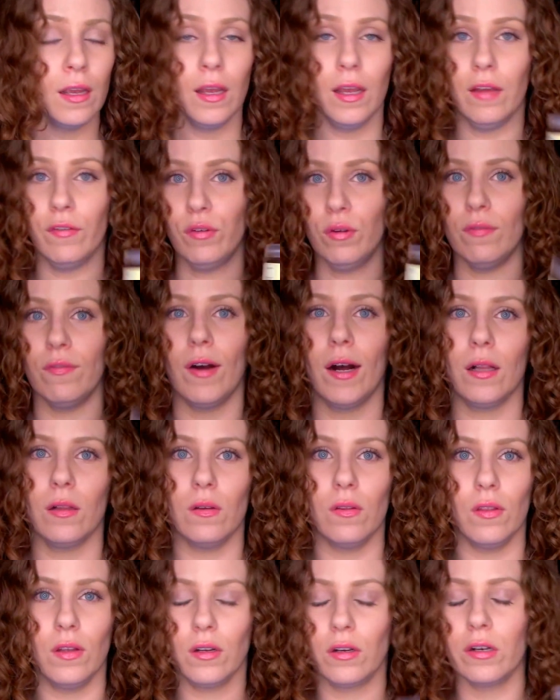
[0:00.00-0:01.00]
If you
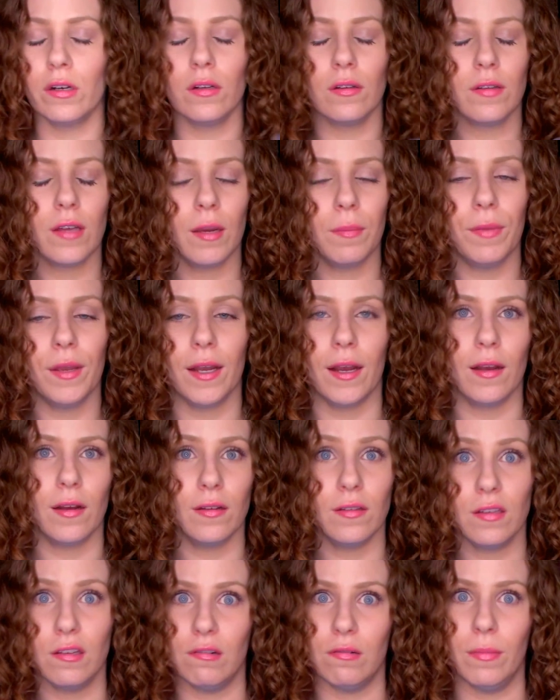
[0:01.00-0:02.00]
follow the curl typing, I
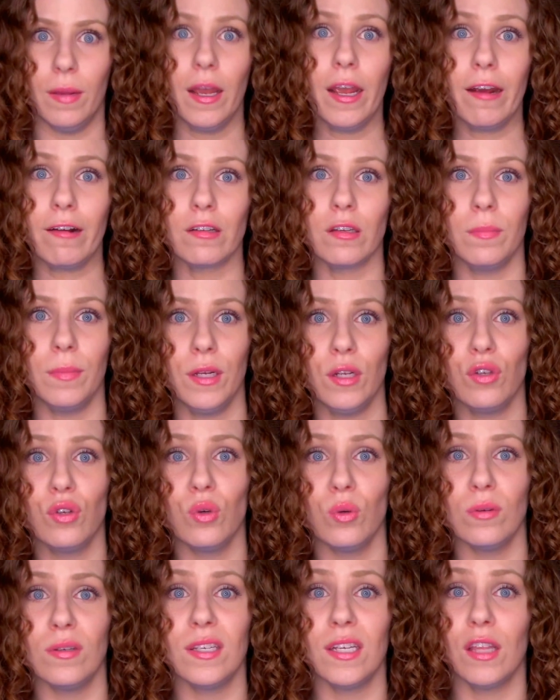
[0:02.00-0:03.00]
consider my hair to be
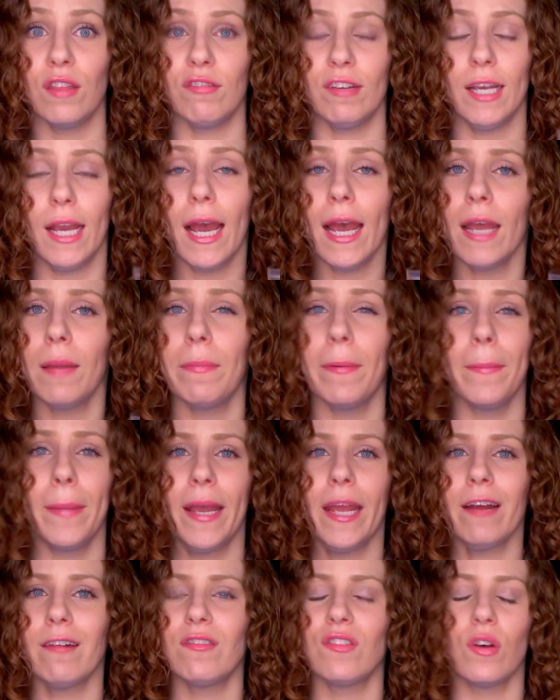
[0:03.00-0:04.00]
2C3A, but my
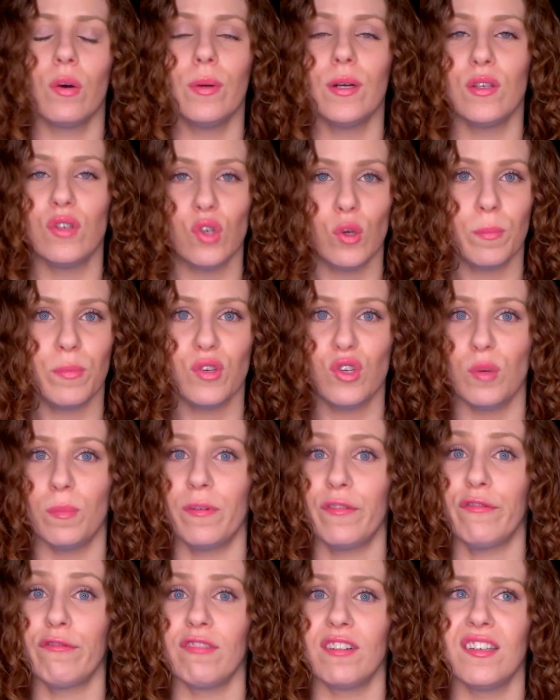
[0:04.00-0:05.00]
hair is always super
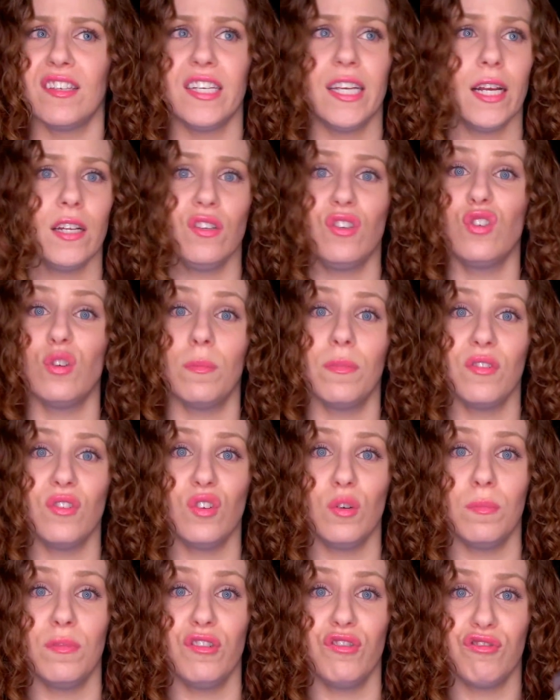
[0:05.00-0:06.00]
frizzy and
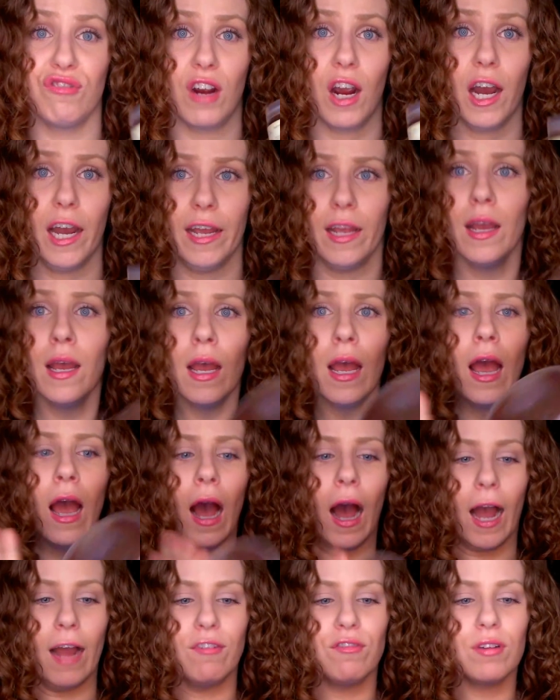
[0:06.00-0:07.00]
super dry.
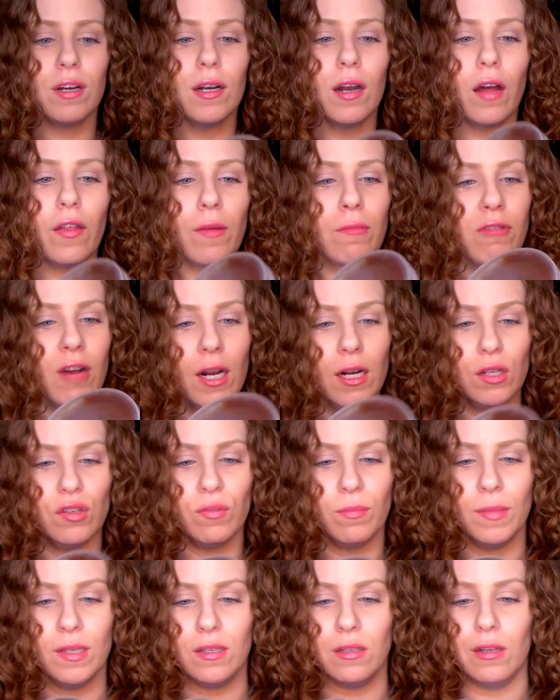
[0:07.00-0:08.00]
I've tried other products
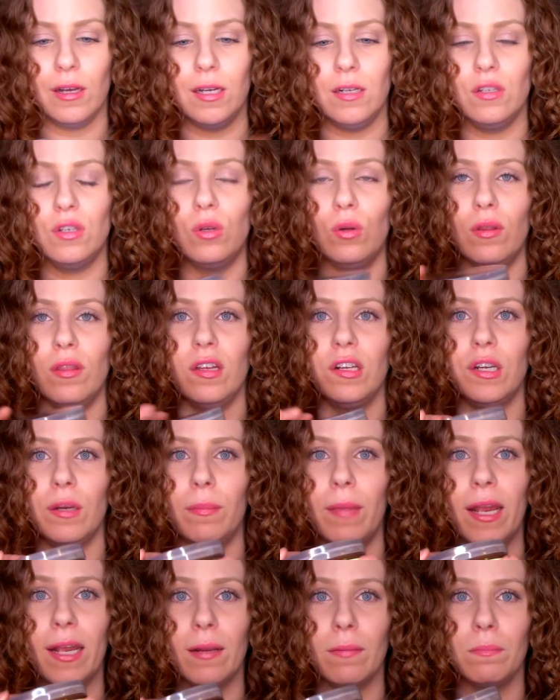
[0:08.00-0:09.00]
from this line too, the
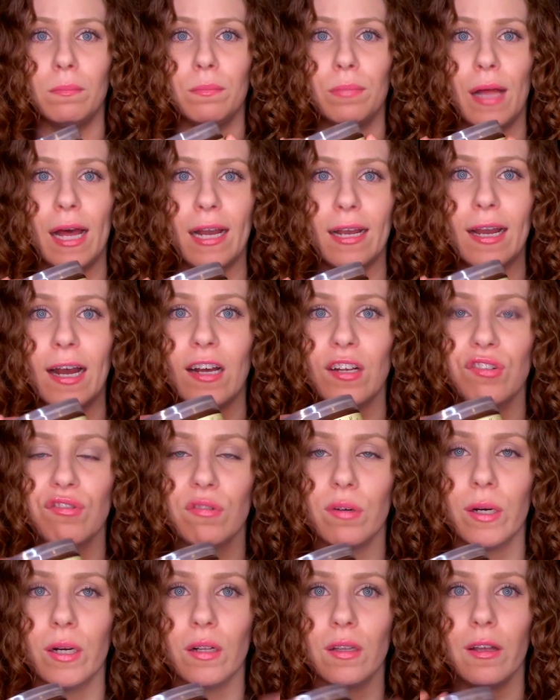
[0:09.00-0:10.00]
Jamaican Black Castor
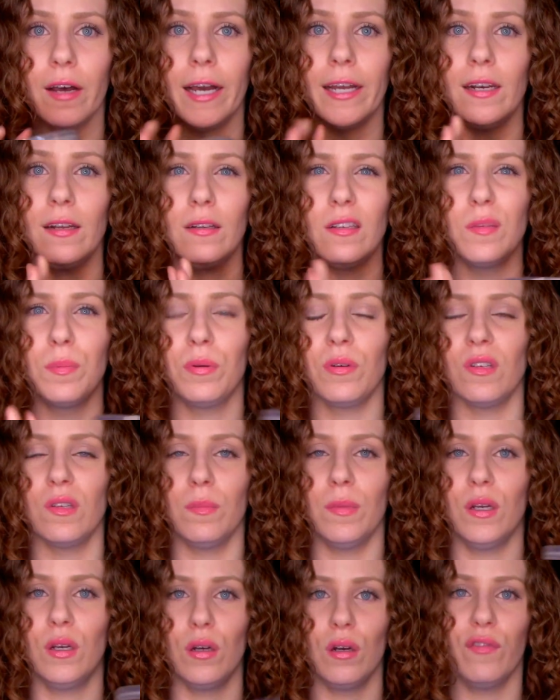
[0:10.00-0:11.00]
Oil line, and it's supposed to
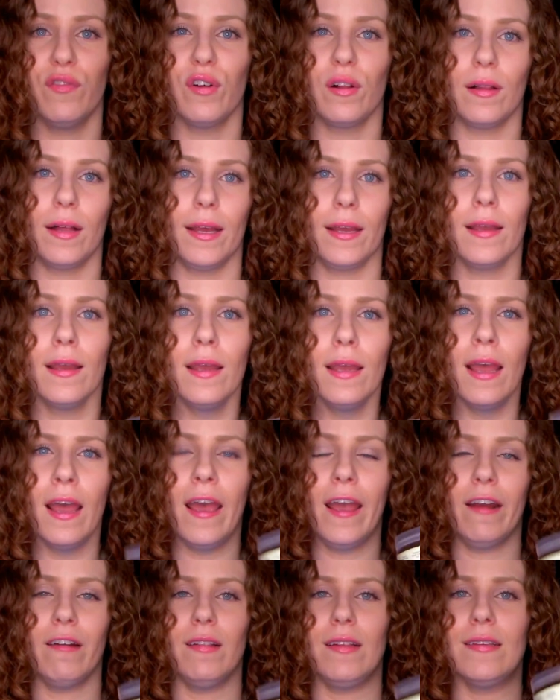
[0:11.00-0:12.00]
be good for like
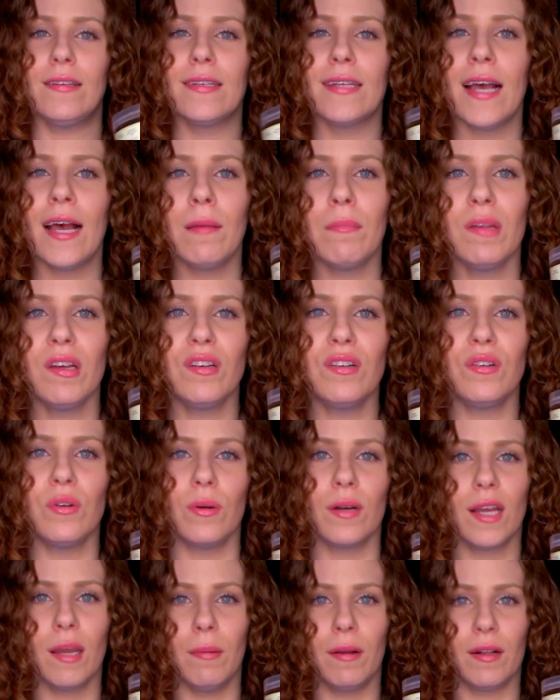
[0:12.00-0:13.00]
hairless damage
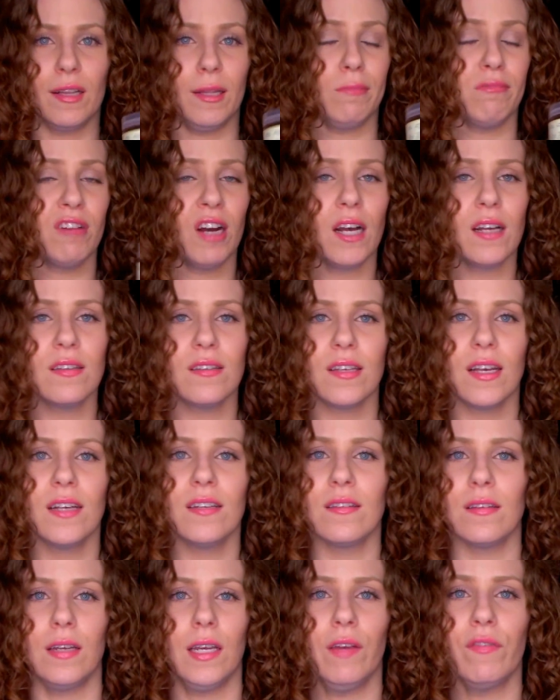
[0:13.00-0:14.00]
or chemically
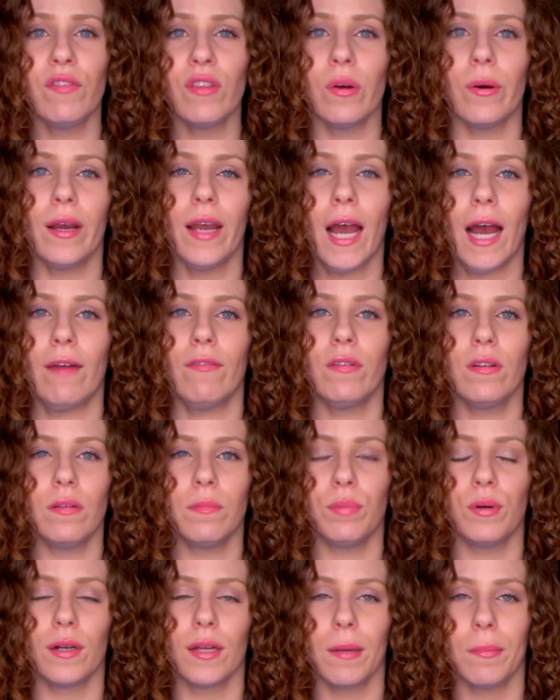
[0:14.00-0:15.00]
processed. And even though I haven't
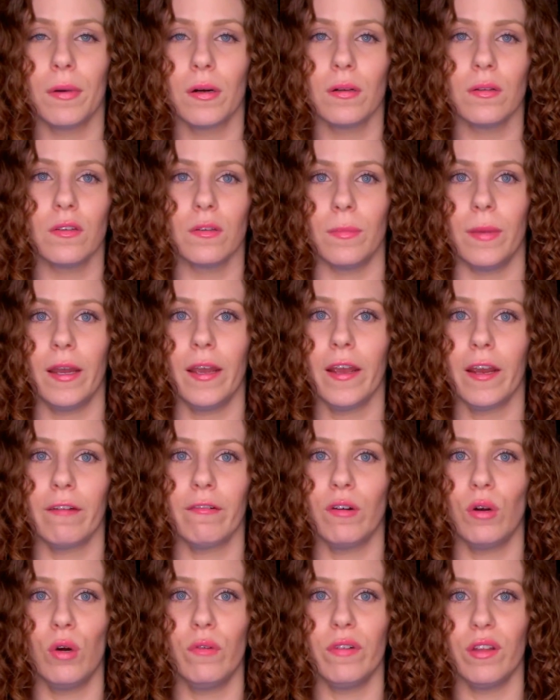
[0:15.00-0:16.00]
put chemicals in my hair
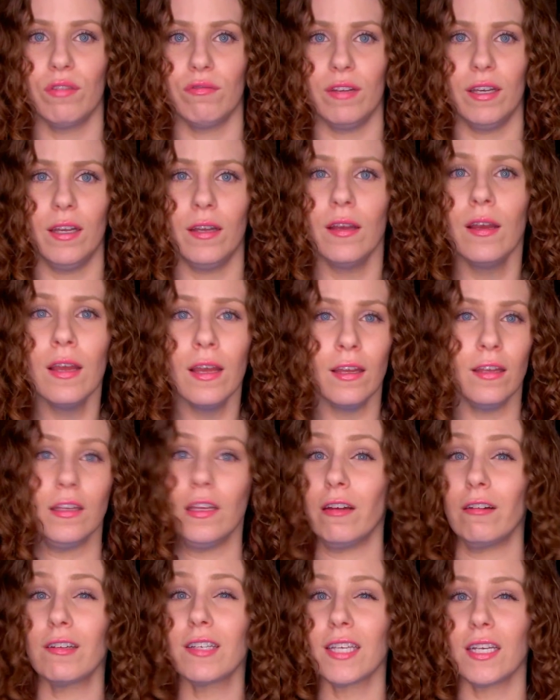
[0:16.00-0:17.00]
in over 3
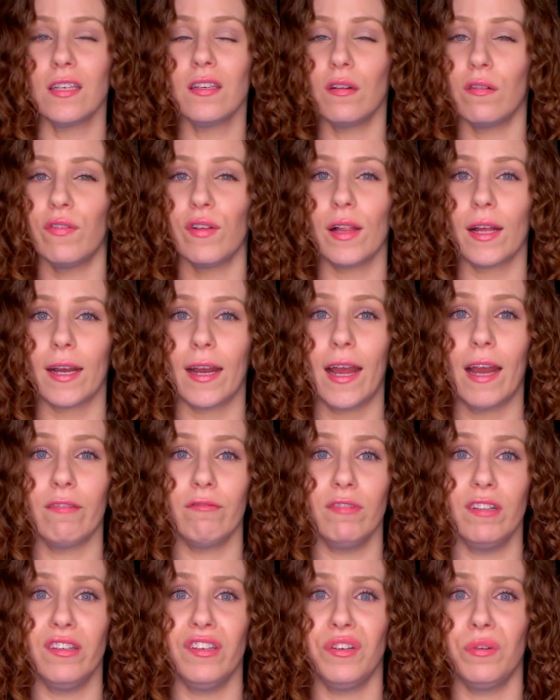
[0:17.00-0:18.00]
years, I still feel like I have
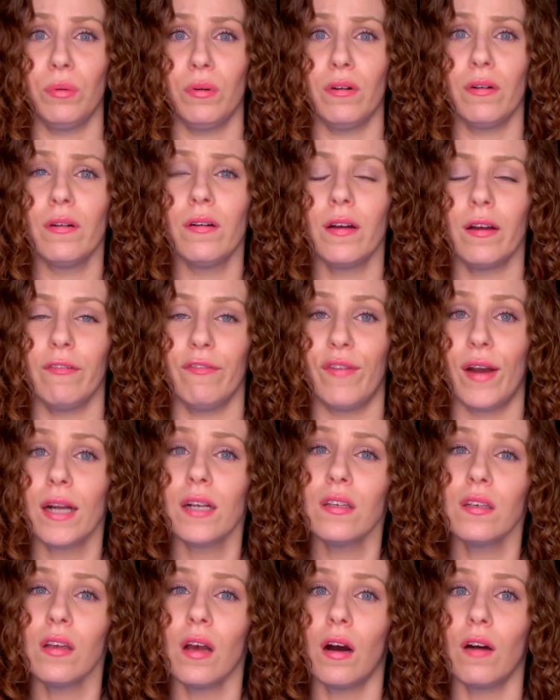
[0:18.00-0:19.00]
residual
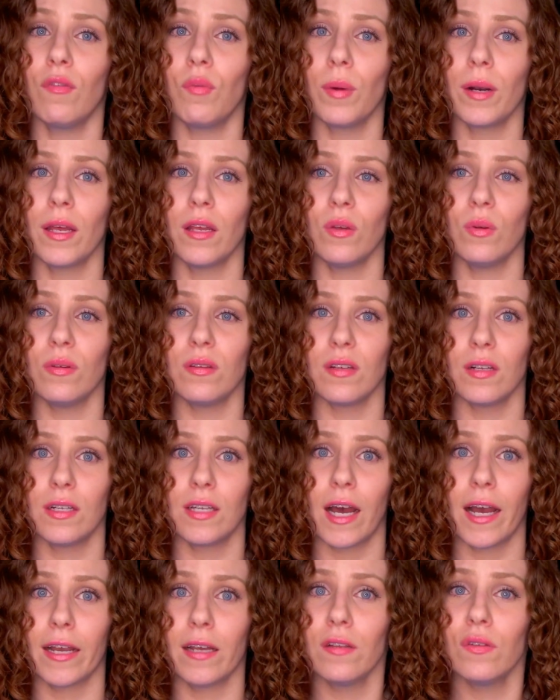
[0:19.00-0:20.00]
effects of when I used to
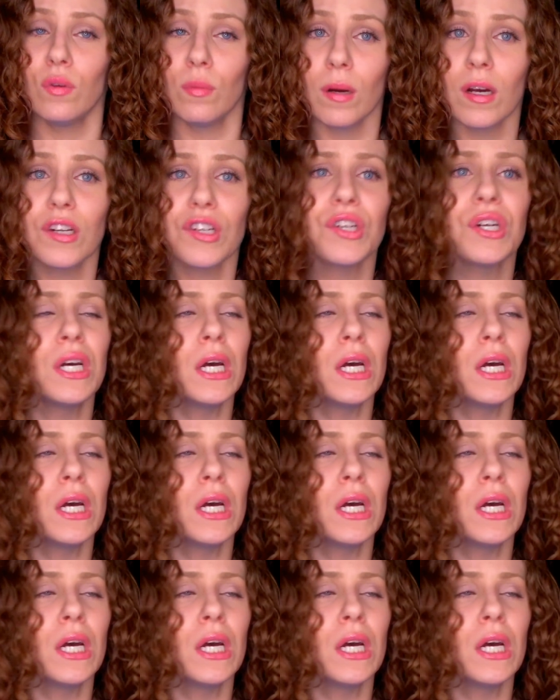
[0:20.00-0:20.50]
dye it too much.